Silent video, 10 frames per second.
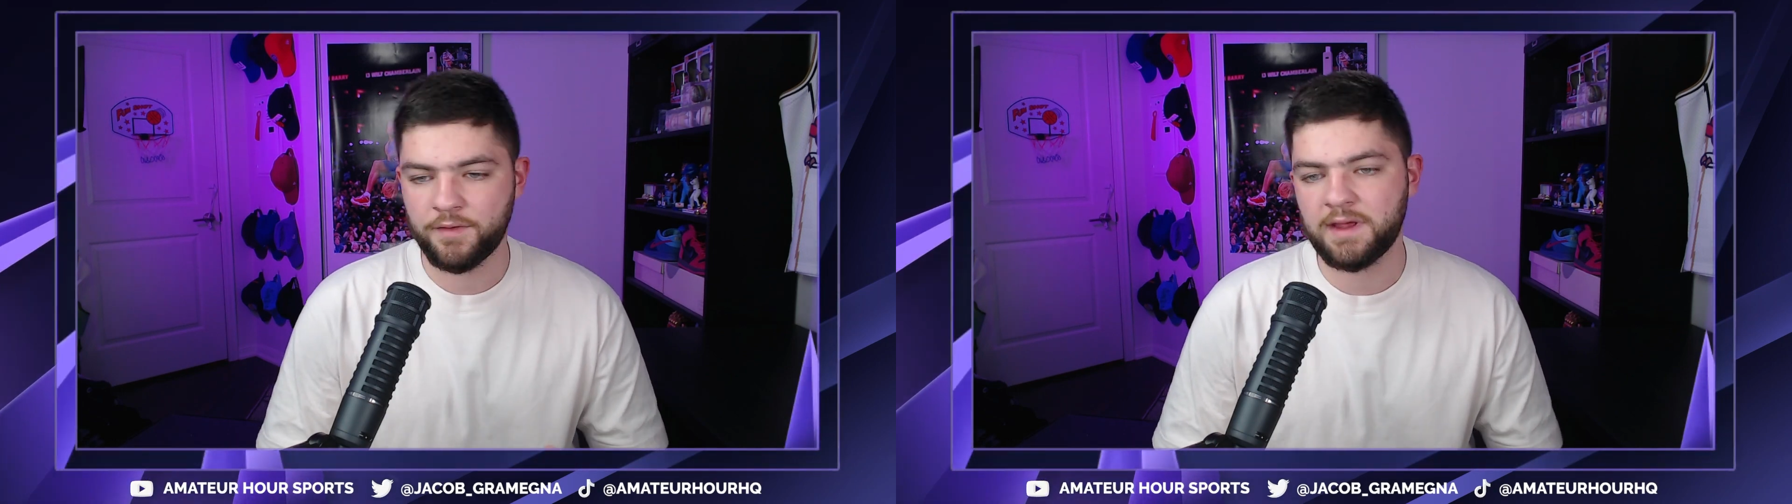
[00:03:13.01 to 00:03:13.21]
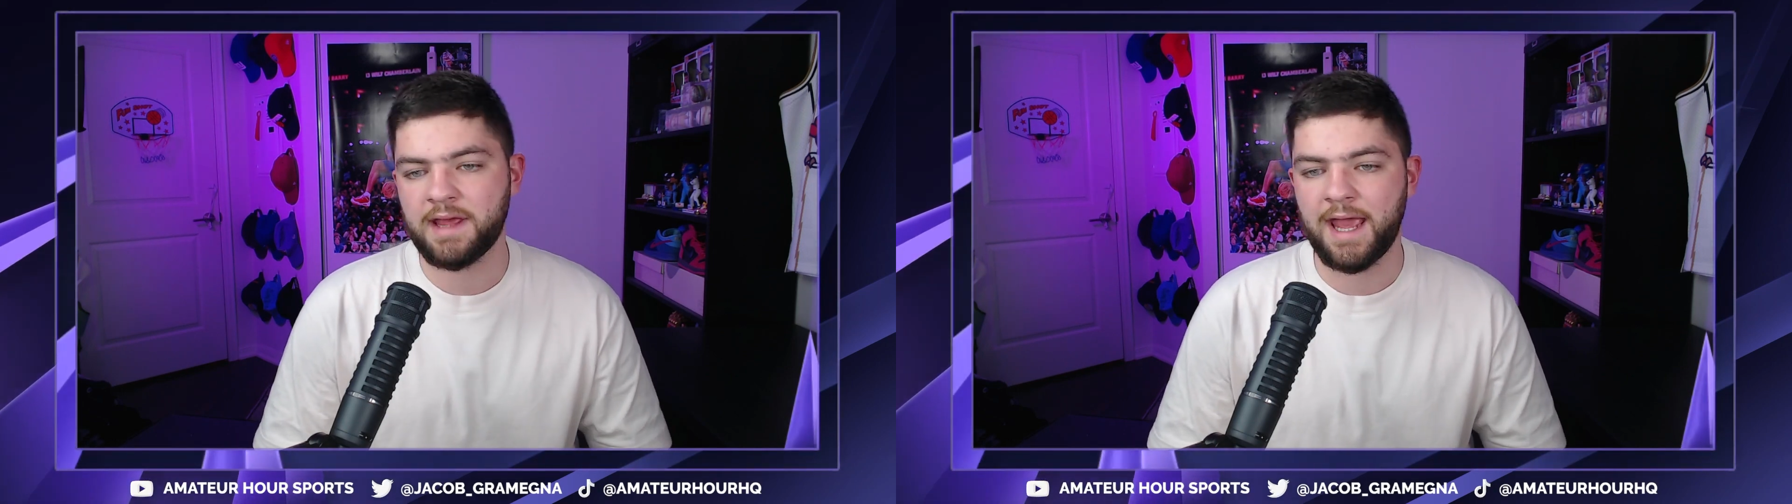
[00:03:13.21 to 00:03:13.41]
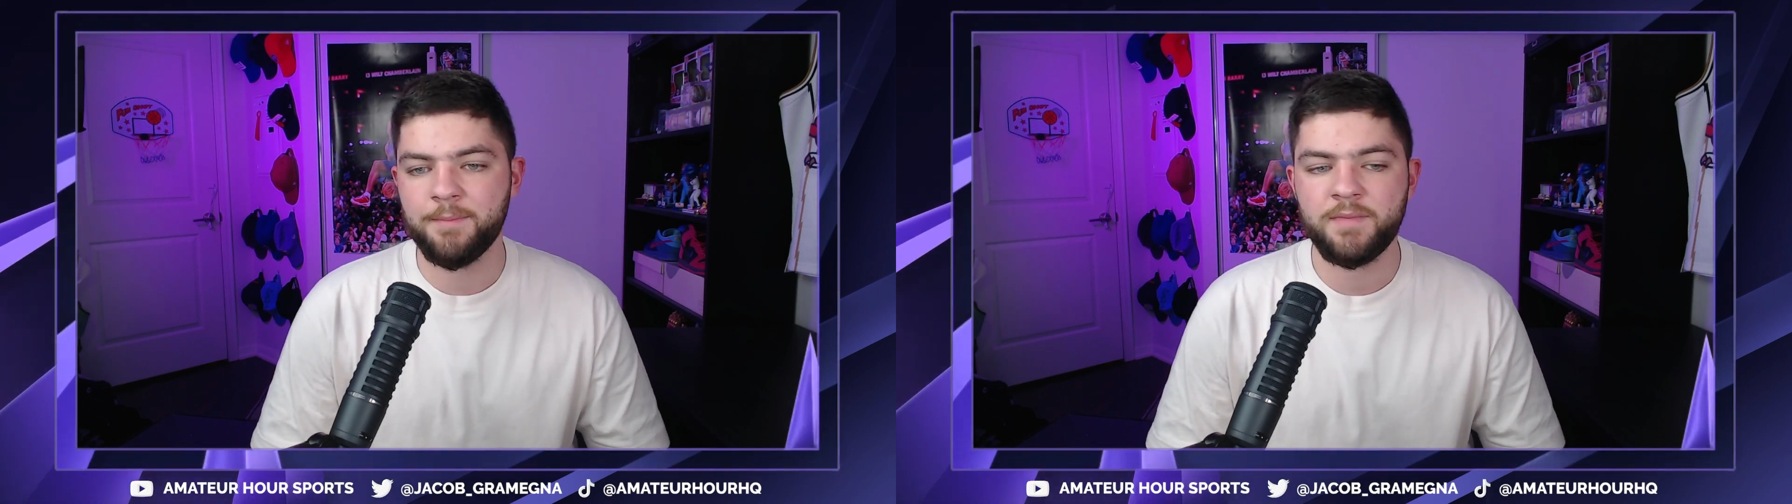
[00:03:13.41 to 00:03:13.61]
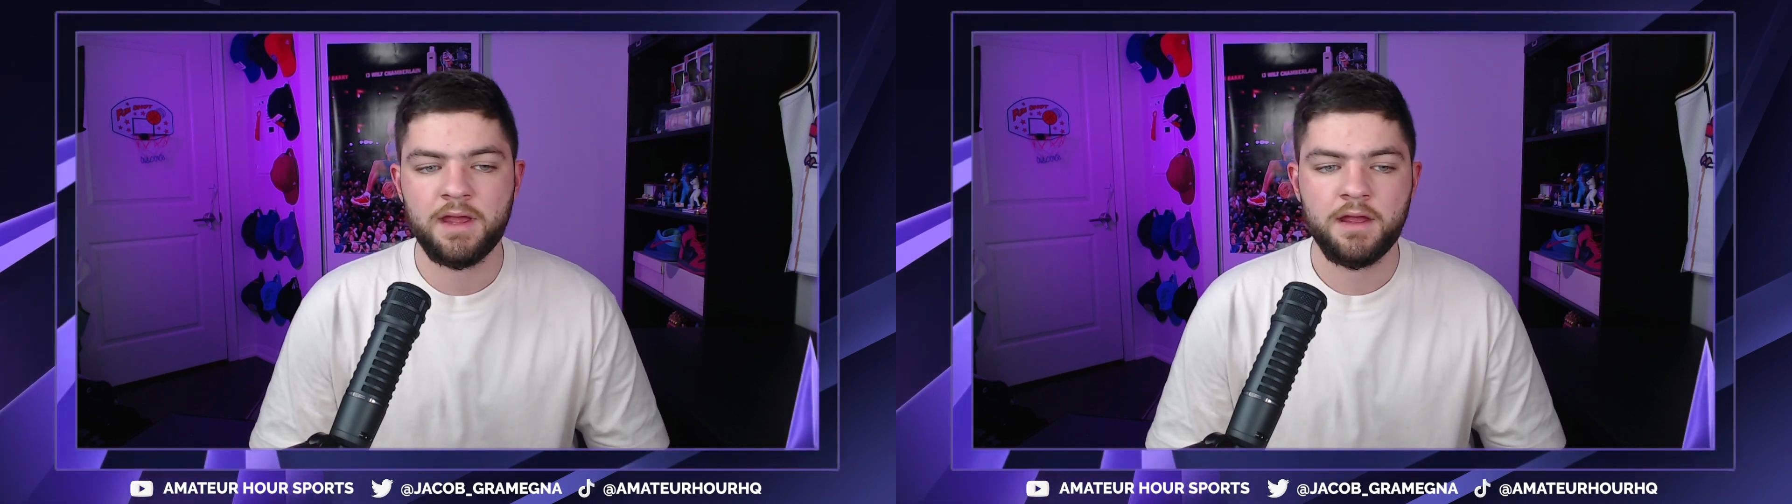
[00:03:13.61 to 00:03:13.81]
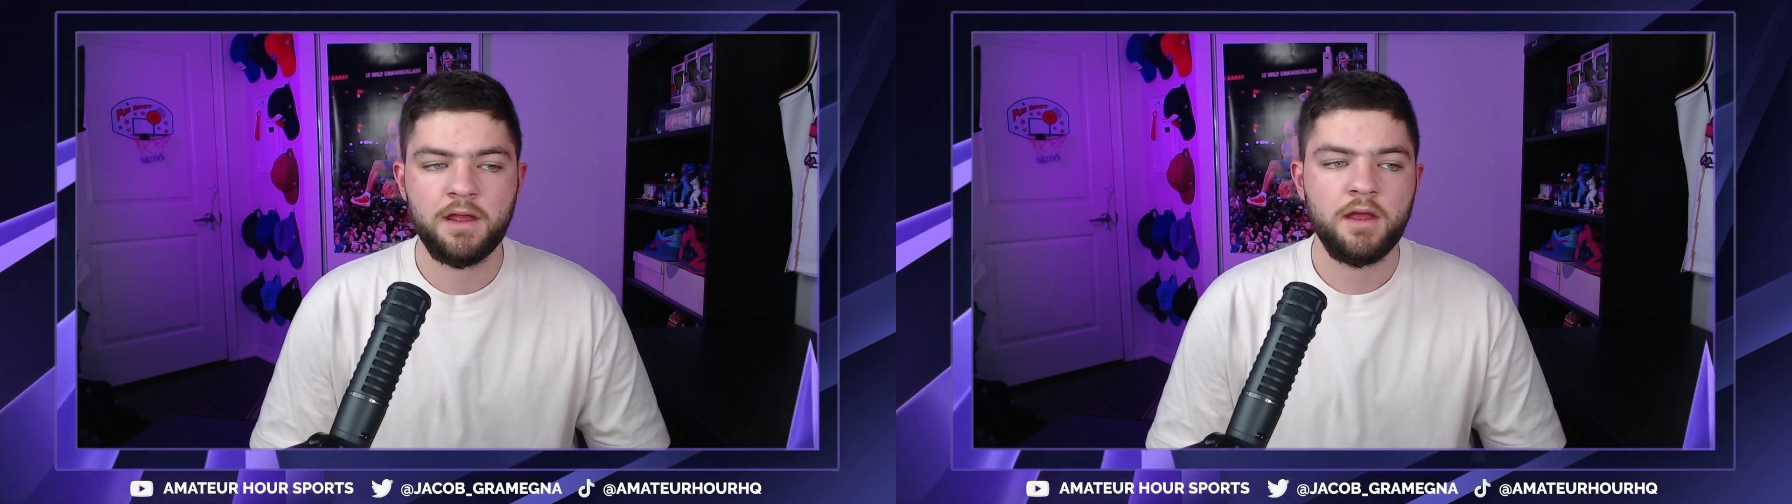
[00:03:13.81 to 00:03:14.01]
the game,
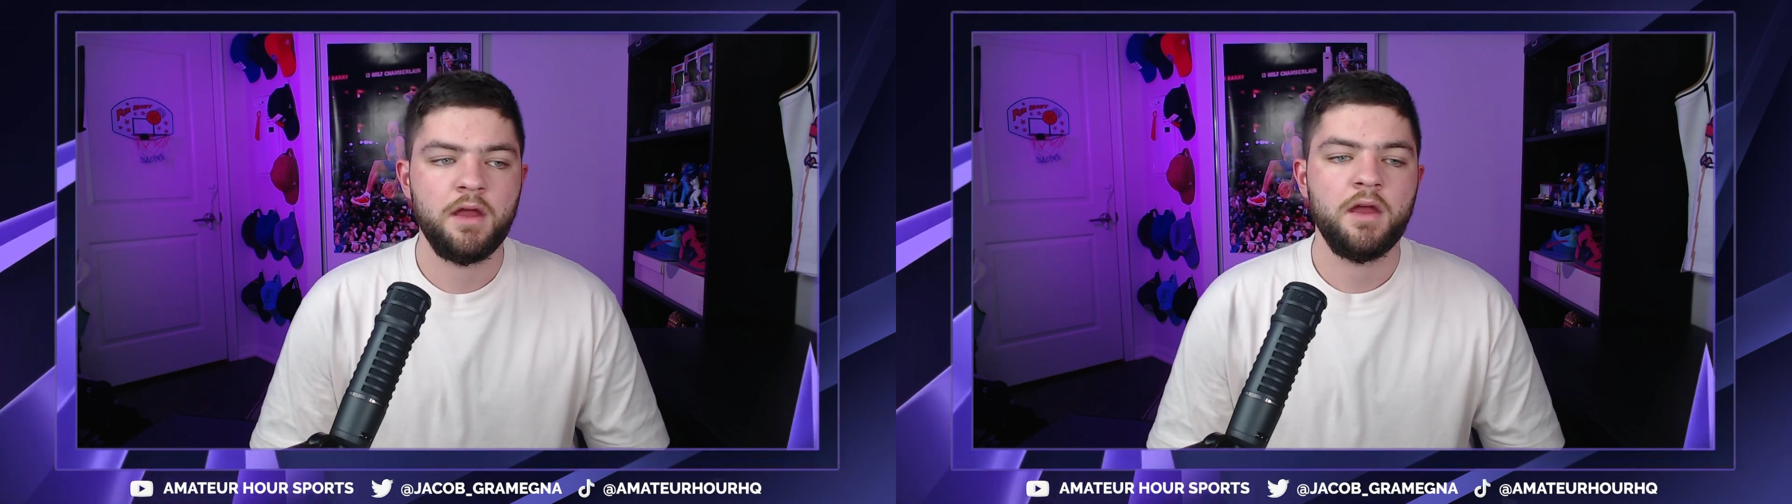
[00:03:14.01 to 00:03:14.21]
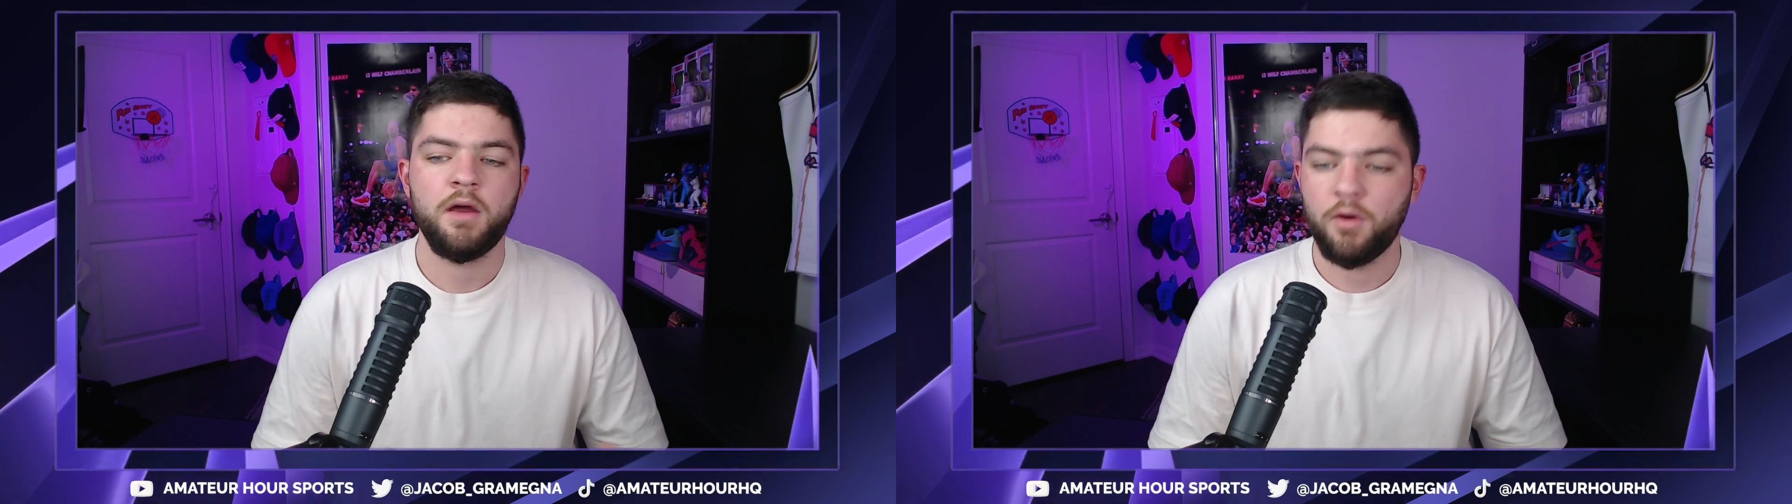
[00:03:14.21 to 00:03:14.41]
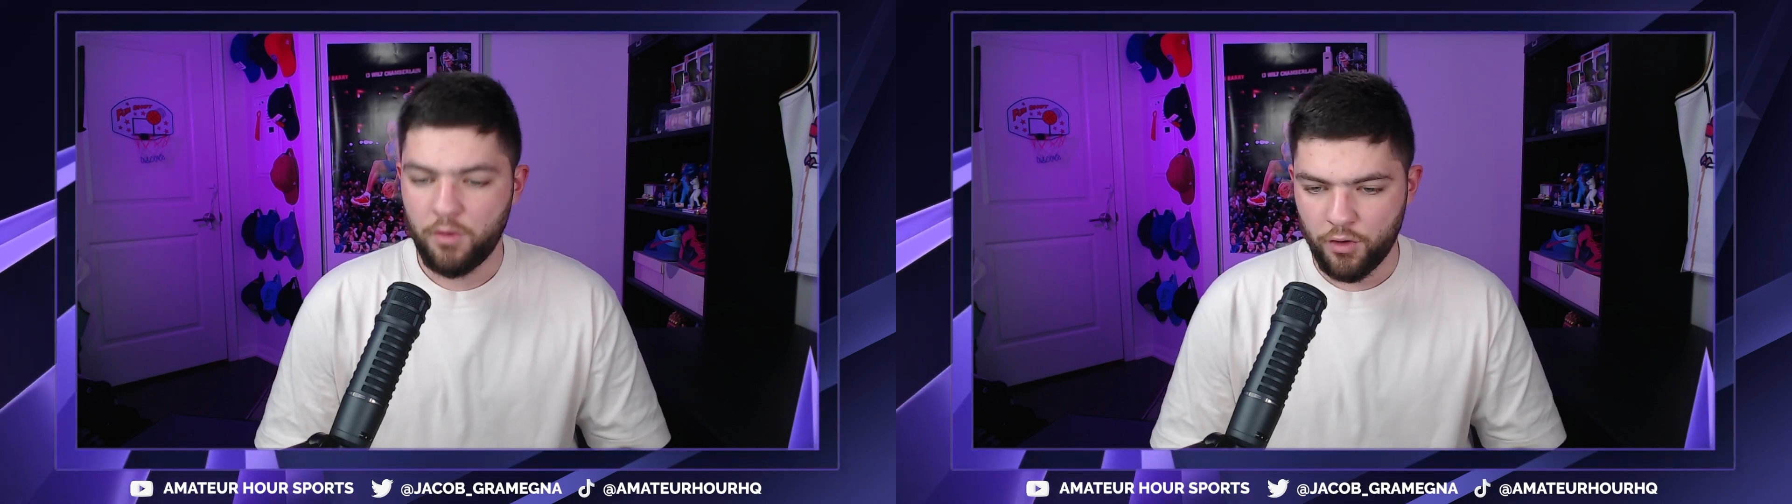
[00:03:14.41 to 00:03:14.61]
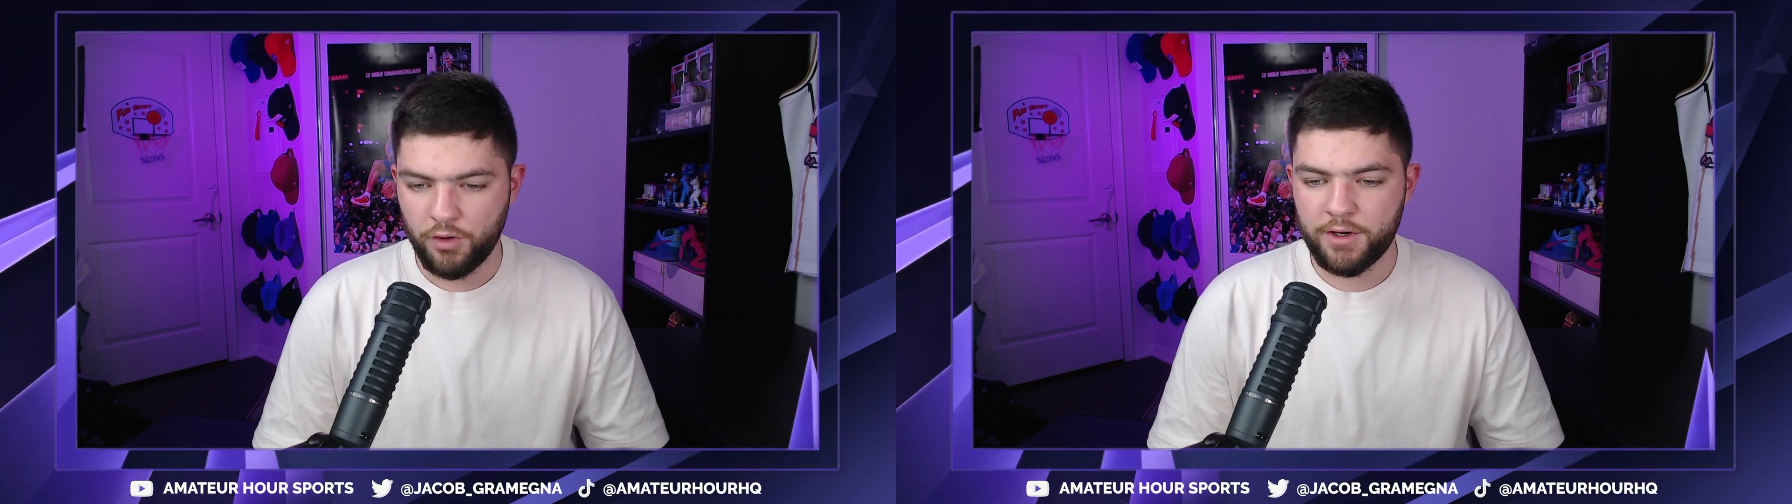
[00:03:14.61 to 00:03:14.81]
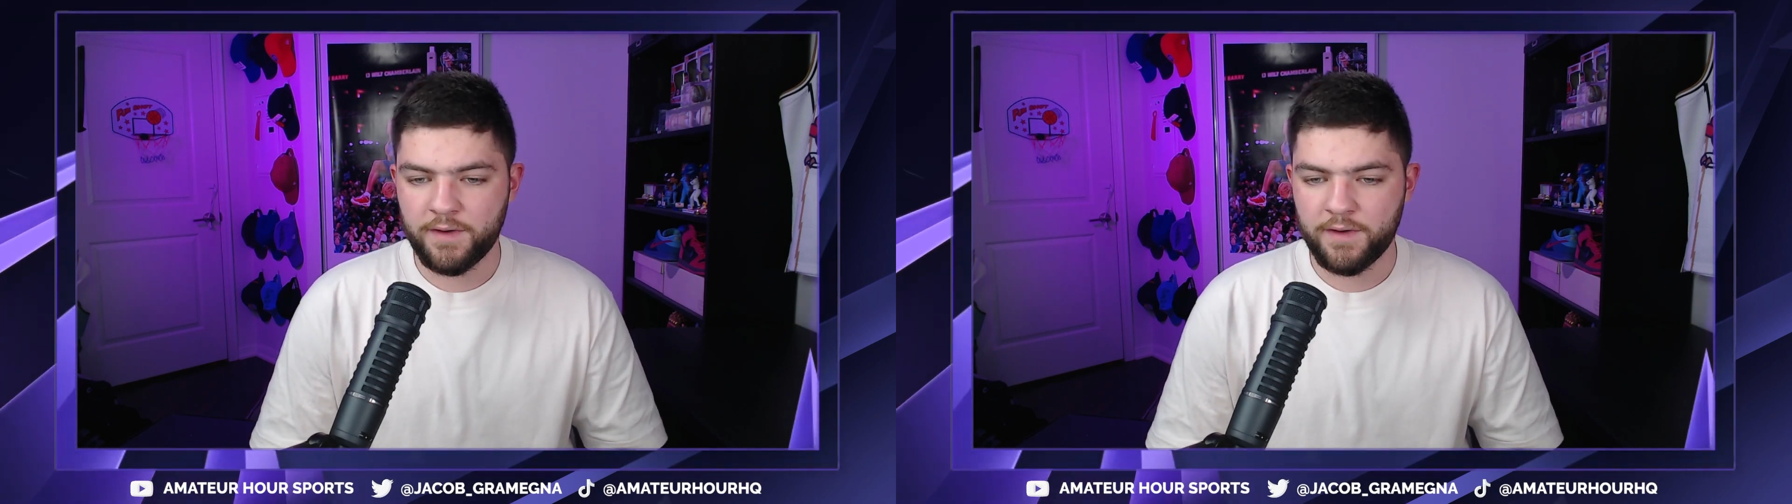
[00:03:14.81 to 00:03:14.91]
earlier